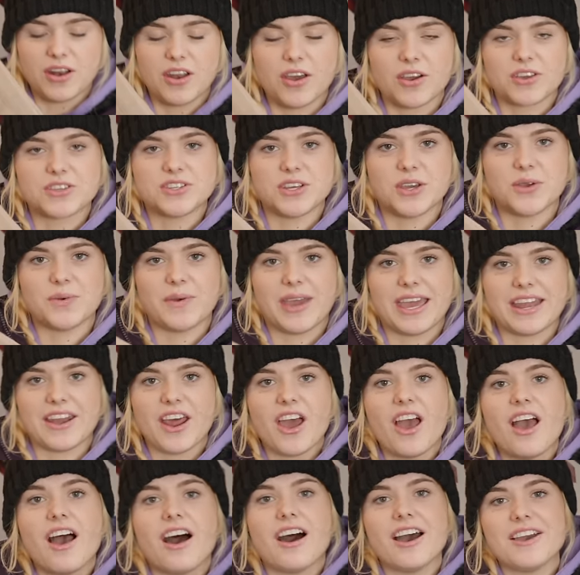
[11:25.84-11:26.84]
look too weird,
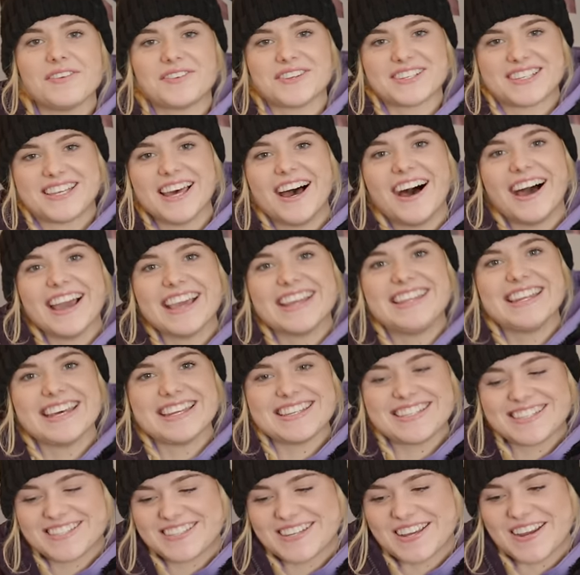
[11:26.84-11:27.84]
I've
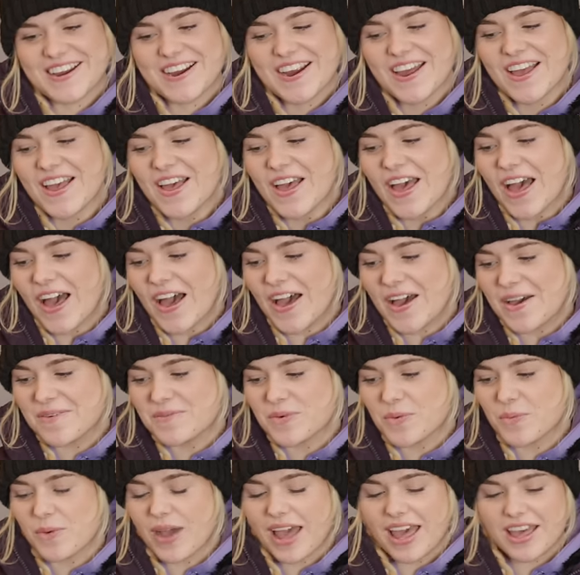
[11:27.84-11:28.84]
decided to
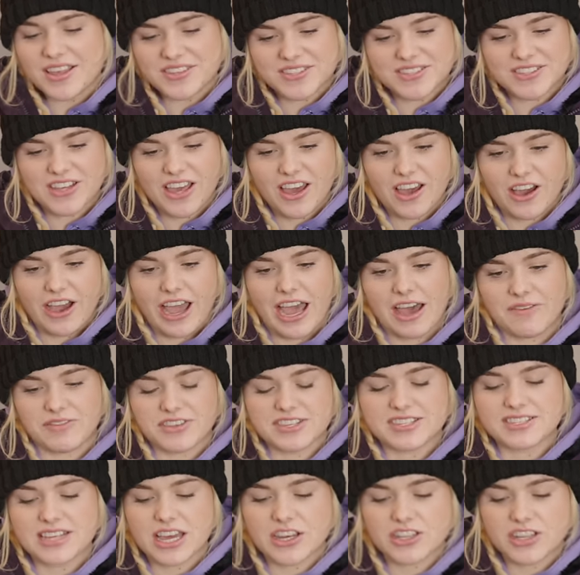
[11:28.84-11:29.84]
wear a skirt I have.
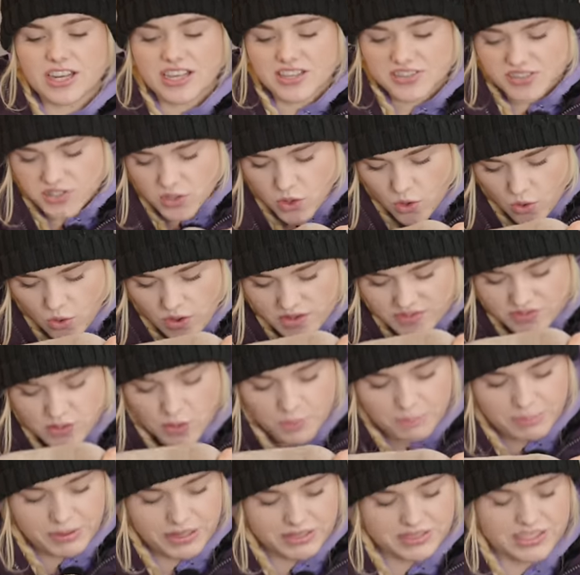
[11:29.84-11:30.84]
This is actually a skort, it's
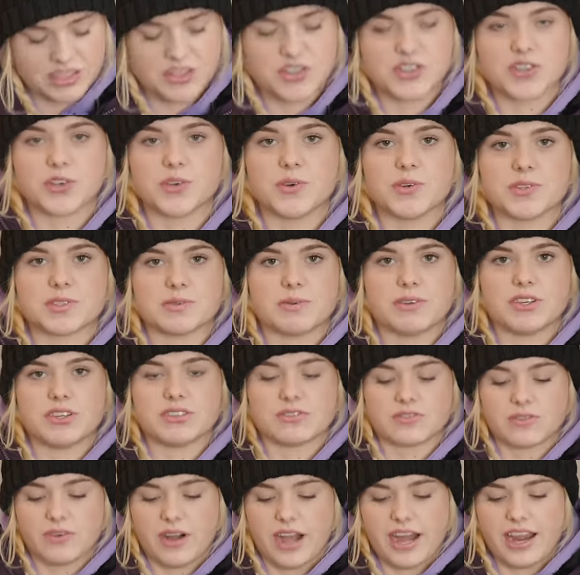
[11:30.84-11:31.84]
got built-in shorts, which
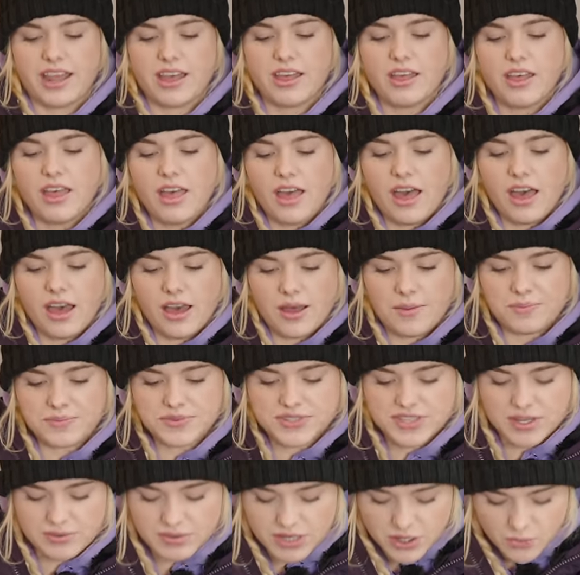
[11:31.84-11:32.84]
is great. So I'm
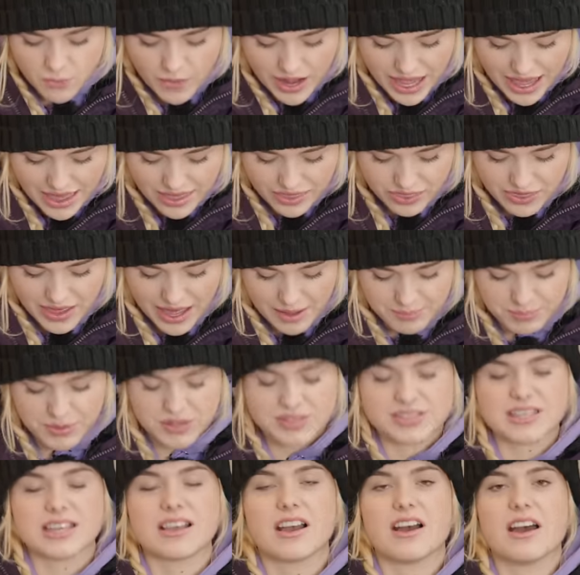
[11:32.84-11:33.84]
going to wear that,
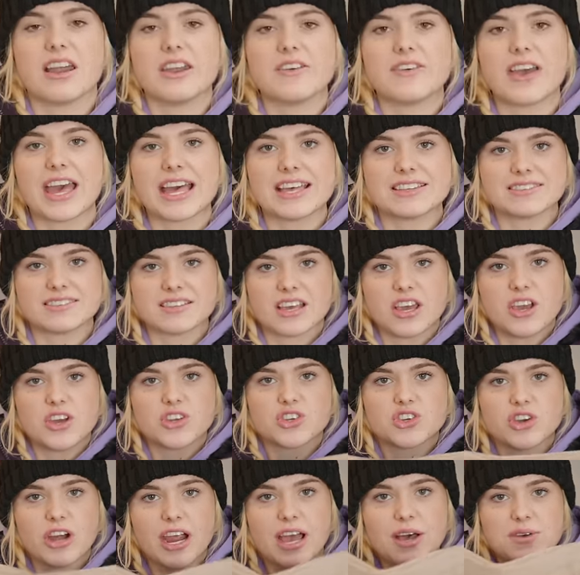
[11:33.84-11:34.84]
because he kind of has
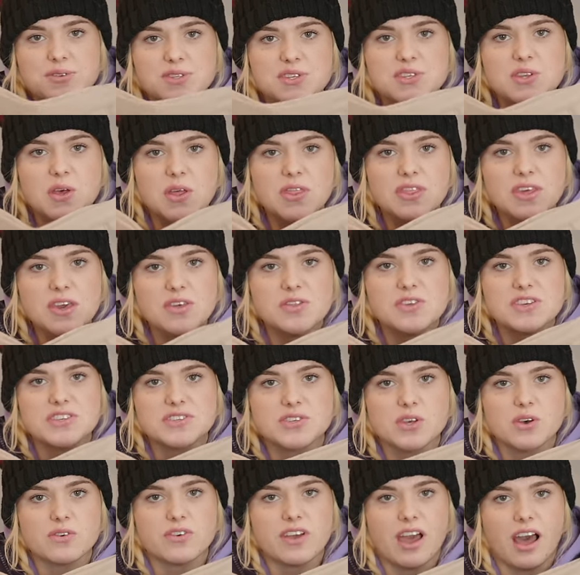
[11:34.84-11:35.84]
trousers on that are this
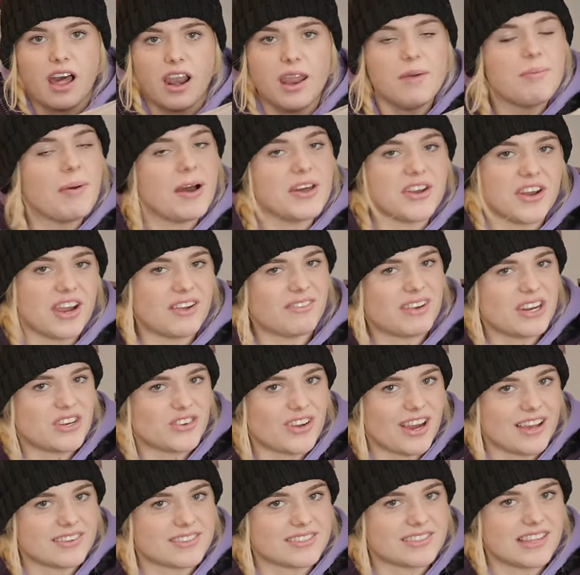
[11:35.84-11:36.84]
sort of colour, but I don't have any
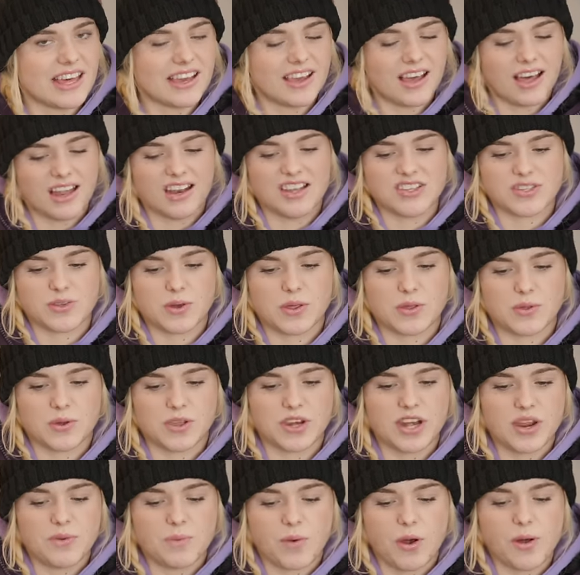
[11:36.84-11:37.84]
trousers that colour, so I thought,
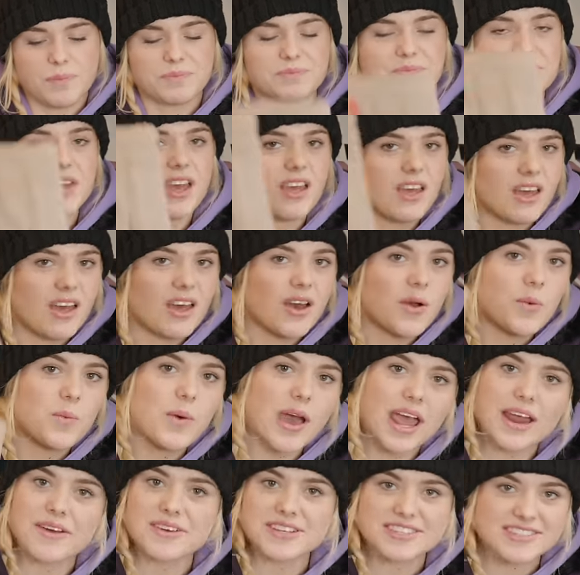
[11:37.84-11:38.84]
you know what,
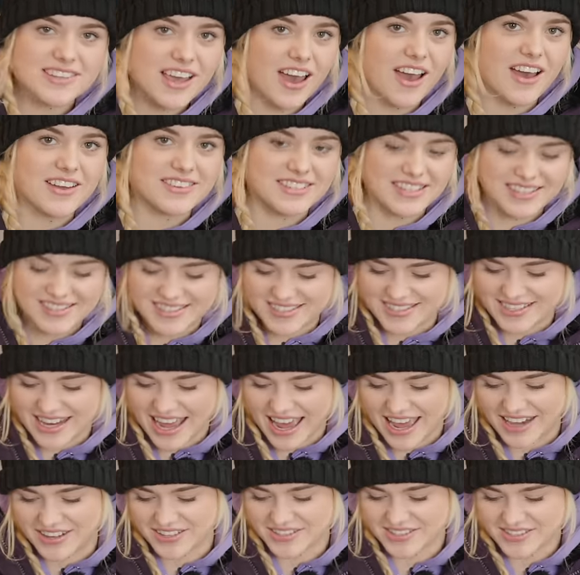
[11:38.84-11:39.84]
wear a skirt
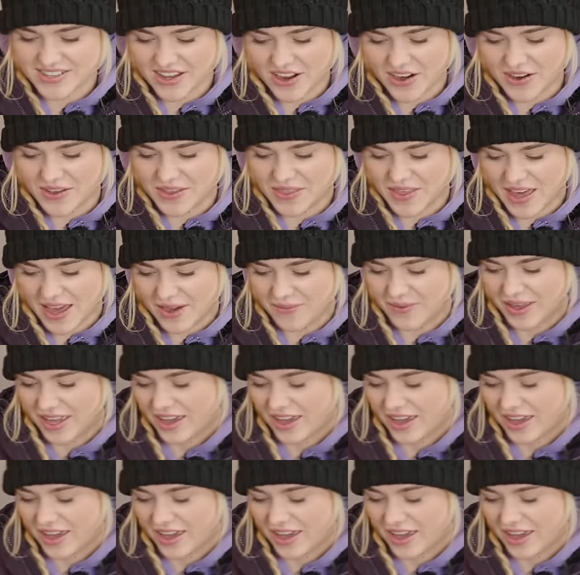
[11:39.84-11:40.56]
instead. So there we